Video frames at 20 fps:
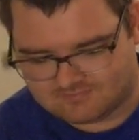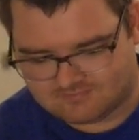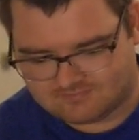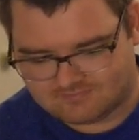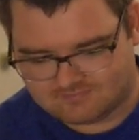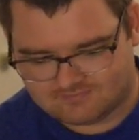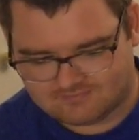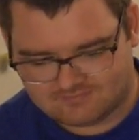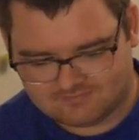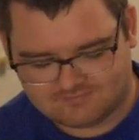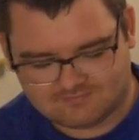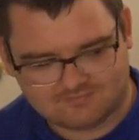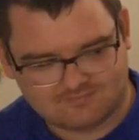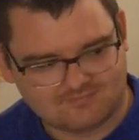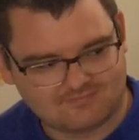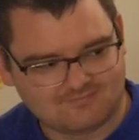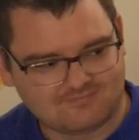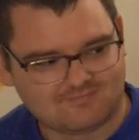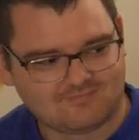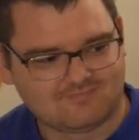
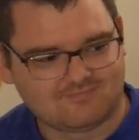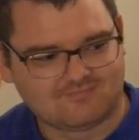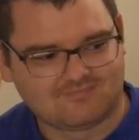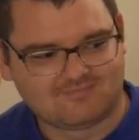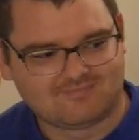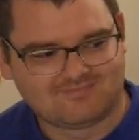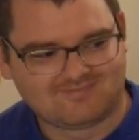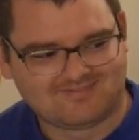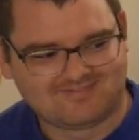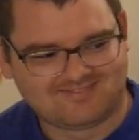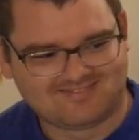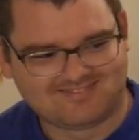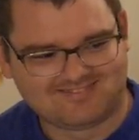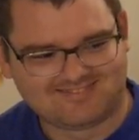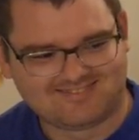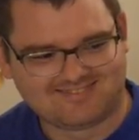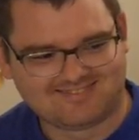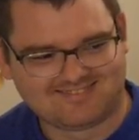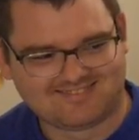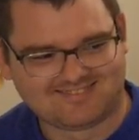
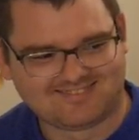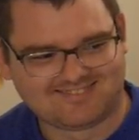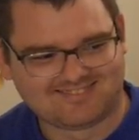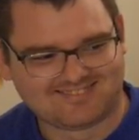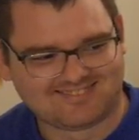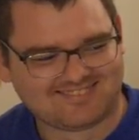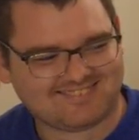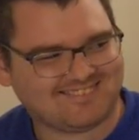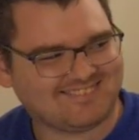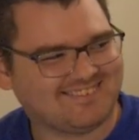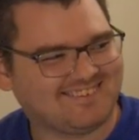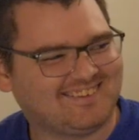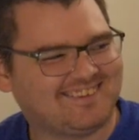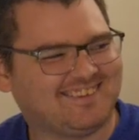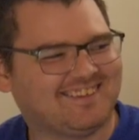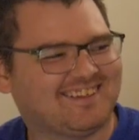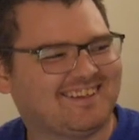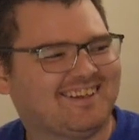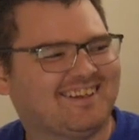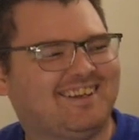
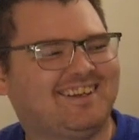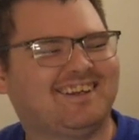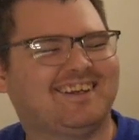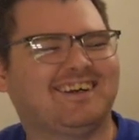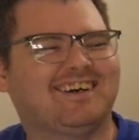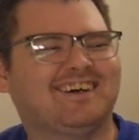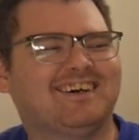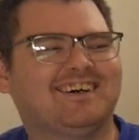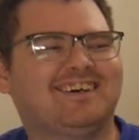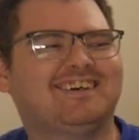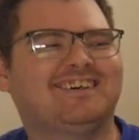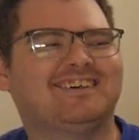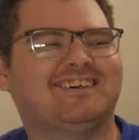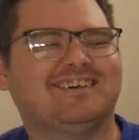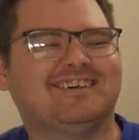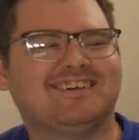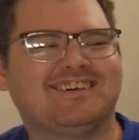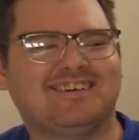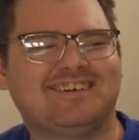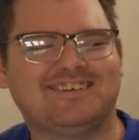
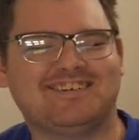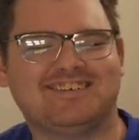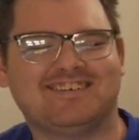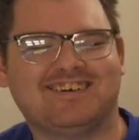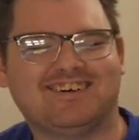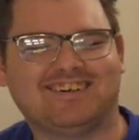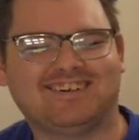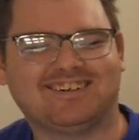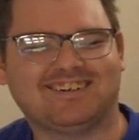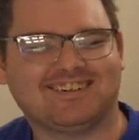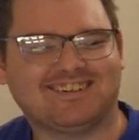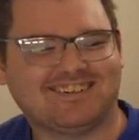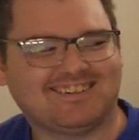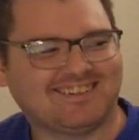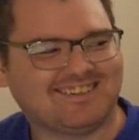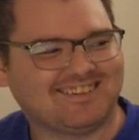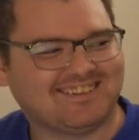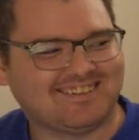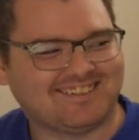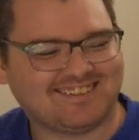
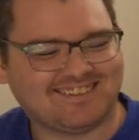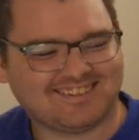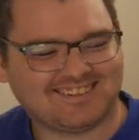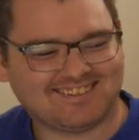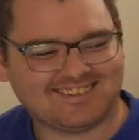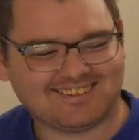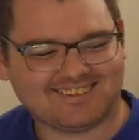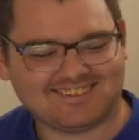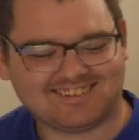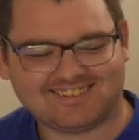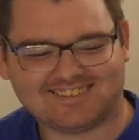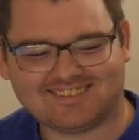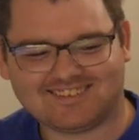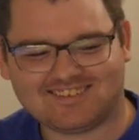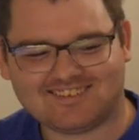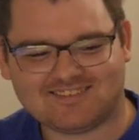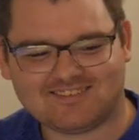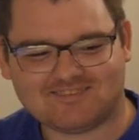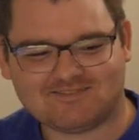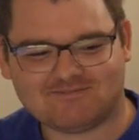
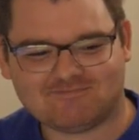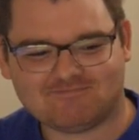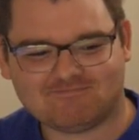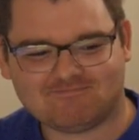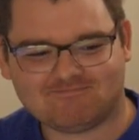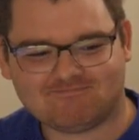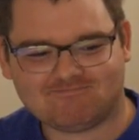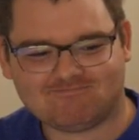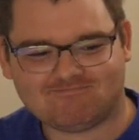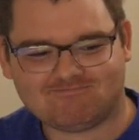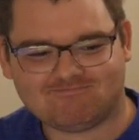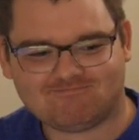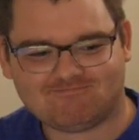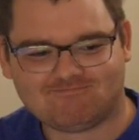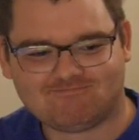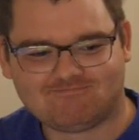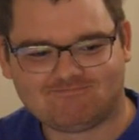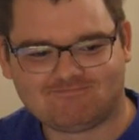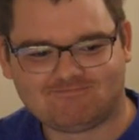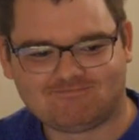
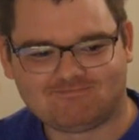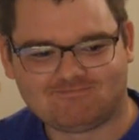(not speaking)